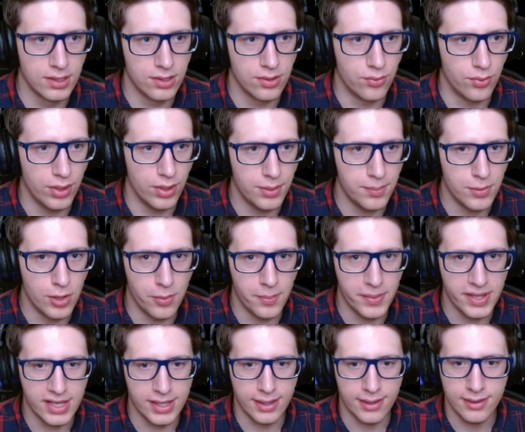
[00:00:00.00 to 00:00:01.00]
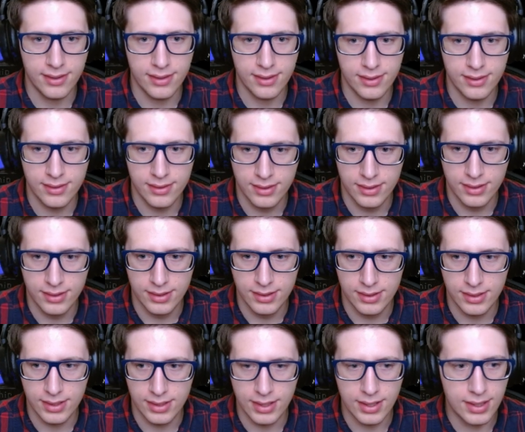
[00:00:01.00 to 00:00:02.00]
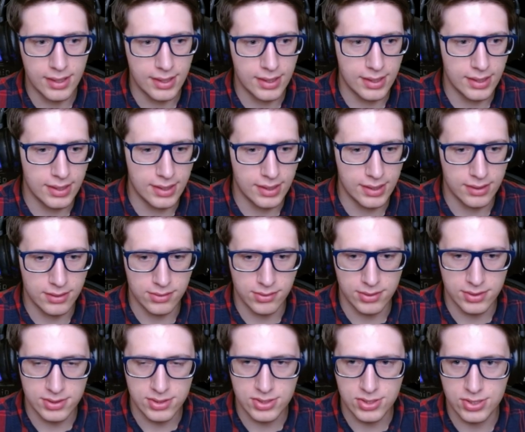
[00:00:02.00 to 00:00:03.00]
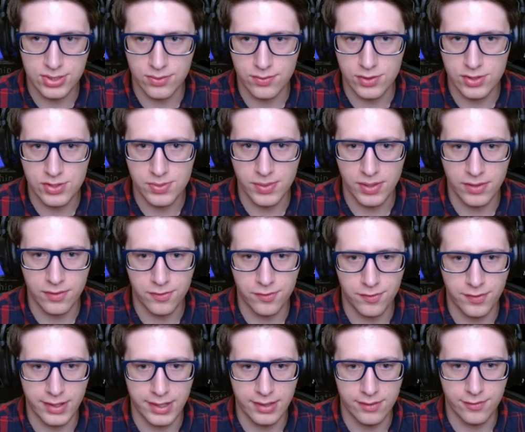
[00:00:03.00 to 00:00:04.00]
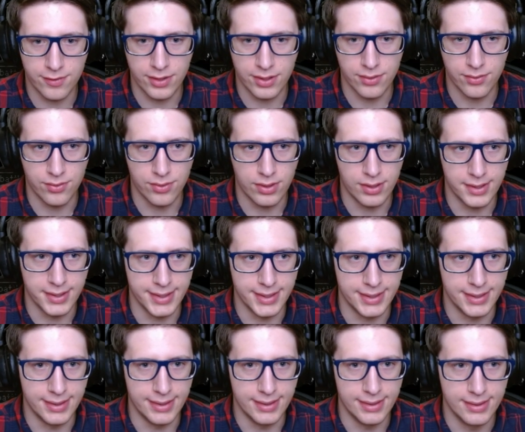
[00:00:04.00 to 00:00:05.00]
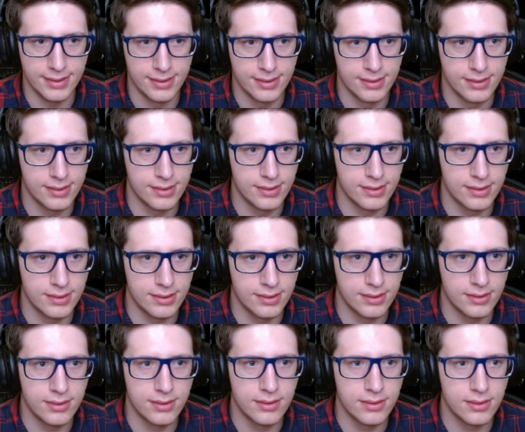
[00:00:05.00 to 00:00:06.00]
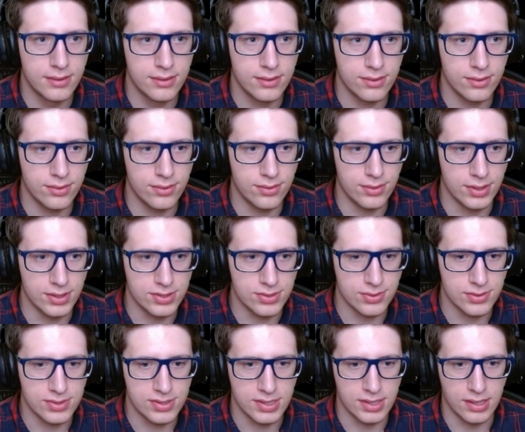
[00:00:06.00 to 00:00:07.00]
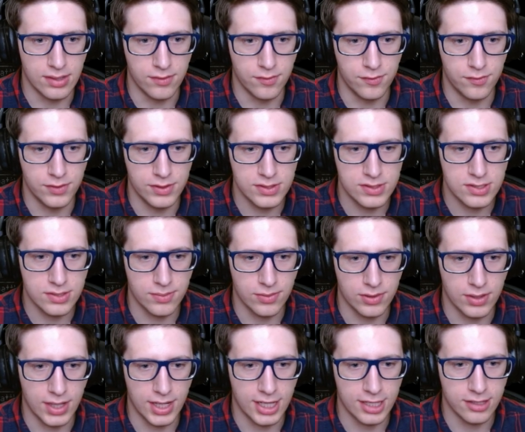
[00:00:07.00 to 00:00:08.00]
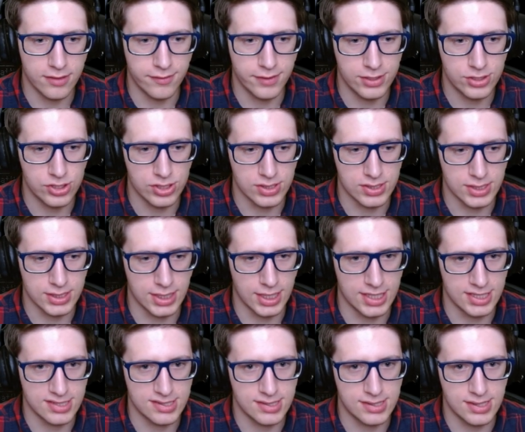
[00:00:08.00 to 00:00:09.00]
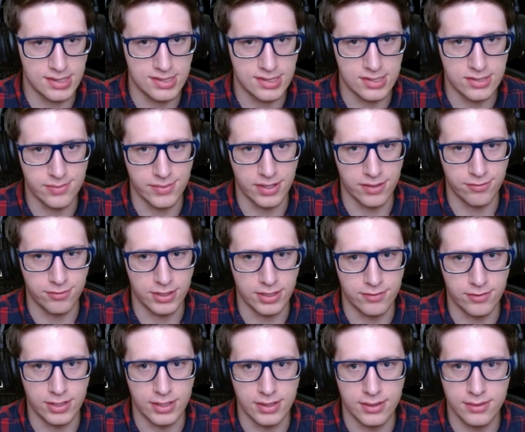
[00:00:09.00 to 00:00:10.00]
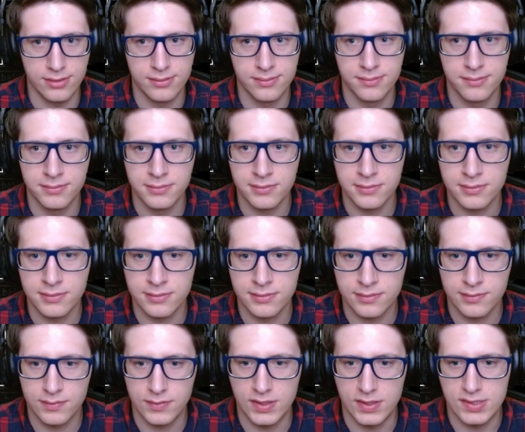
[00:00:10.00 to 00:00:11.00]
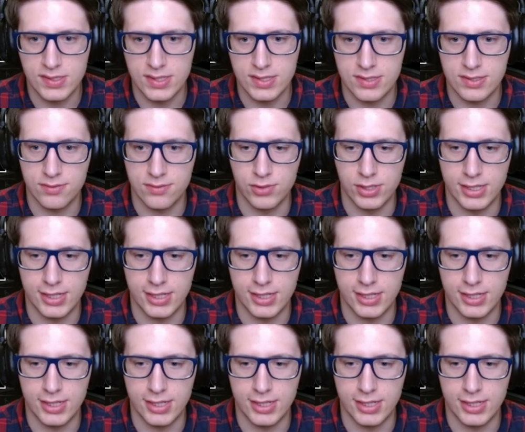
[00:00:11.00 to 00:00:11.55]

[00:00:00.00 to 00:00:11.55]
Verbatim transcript: One moment. Uh, where's where's my favorite one? Ooh, this one's an invincible. Ah, the Vengeance class. This is my favorite. This is what